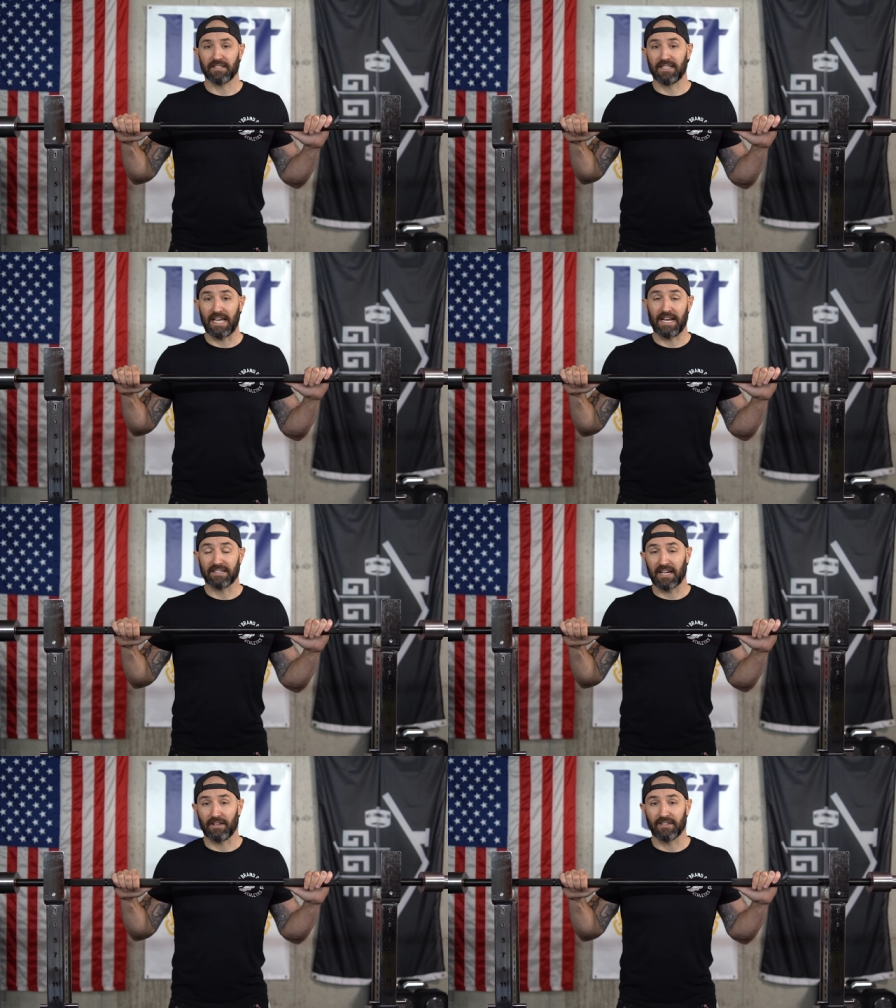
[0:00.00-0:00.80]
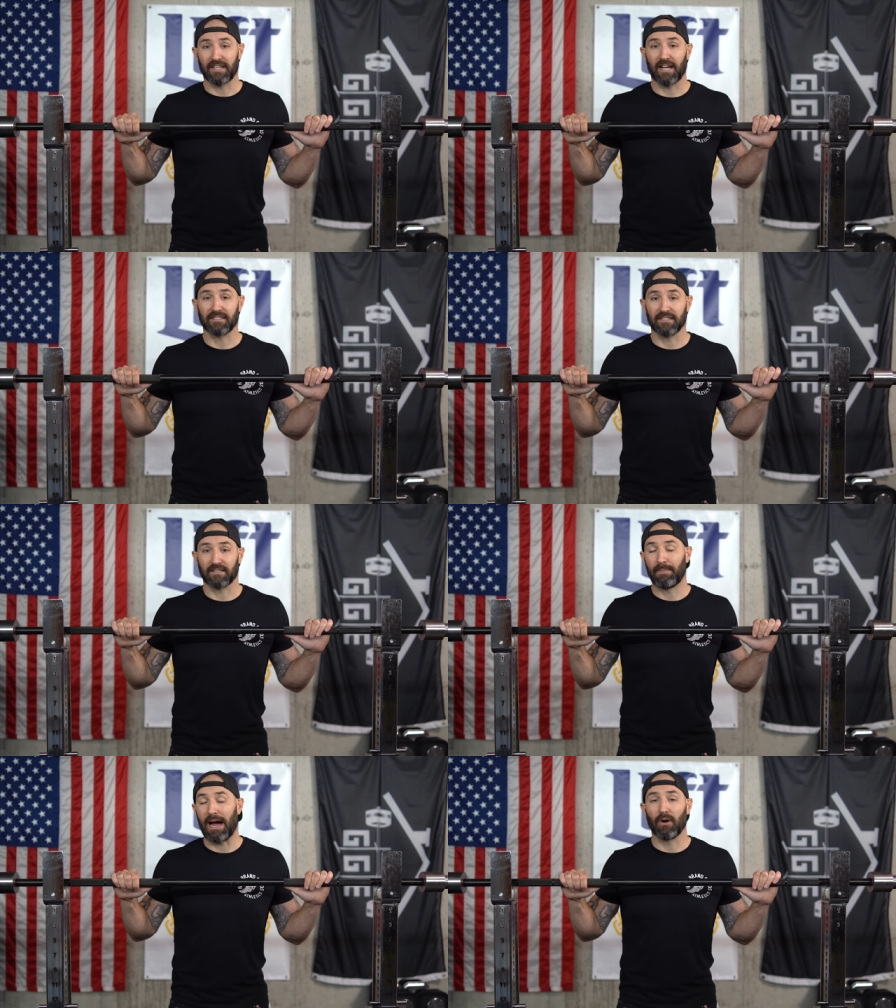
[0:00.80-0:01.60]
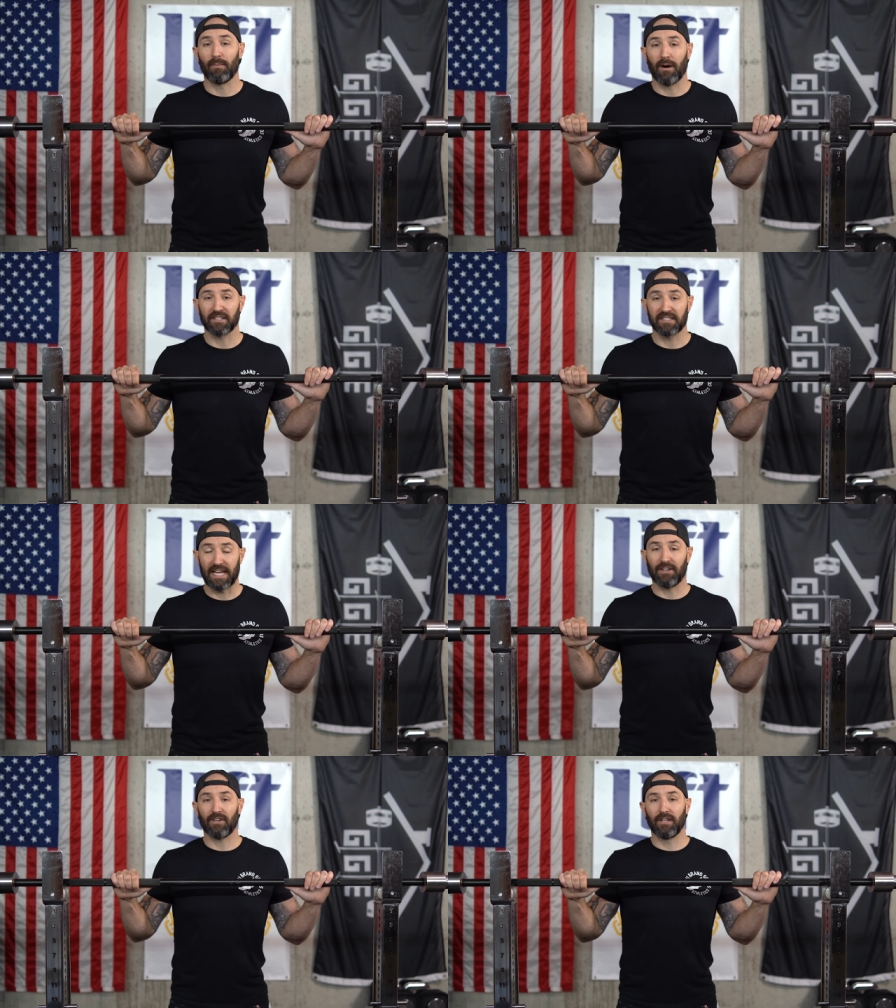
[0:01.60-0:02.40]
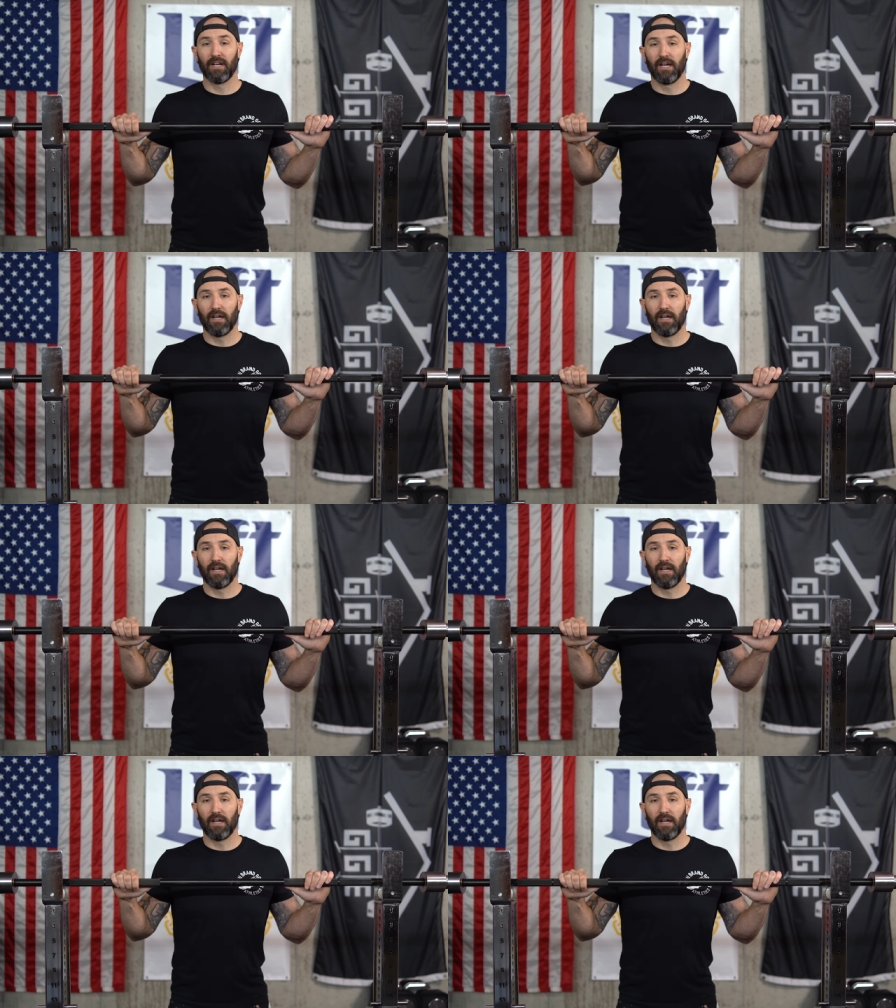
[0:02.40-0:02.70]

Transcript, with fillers: Again, it's kind of a Texas power bar standard.